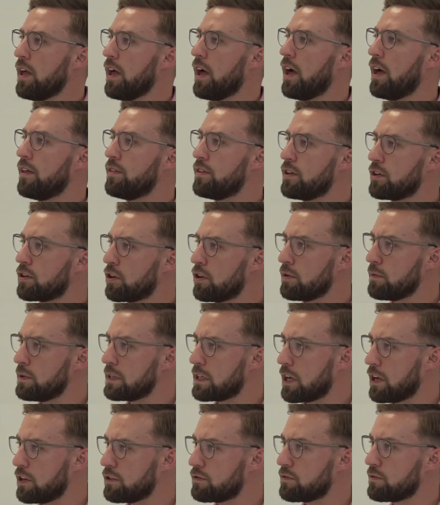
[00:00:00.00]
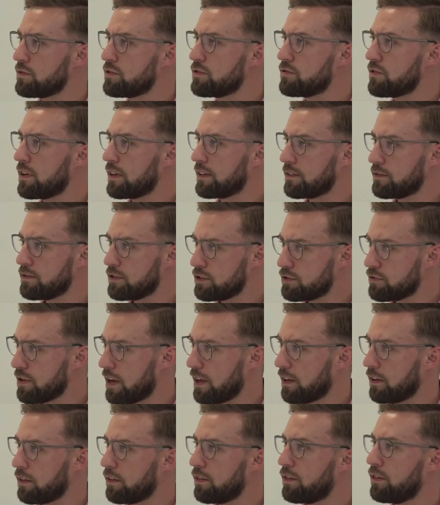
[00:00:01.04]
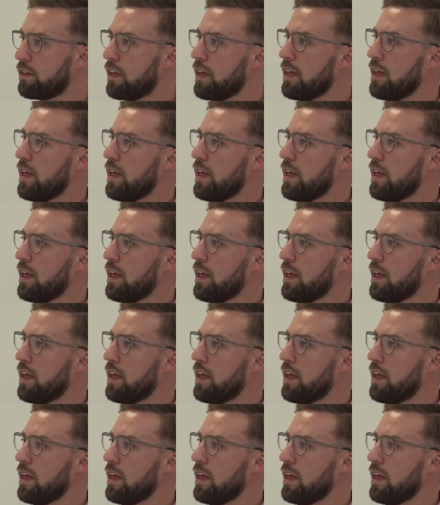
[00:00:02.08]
the economy goes from strength to strength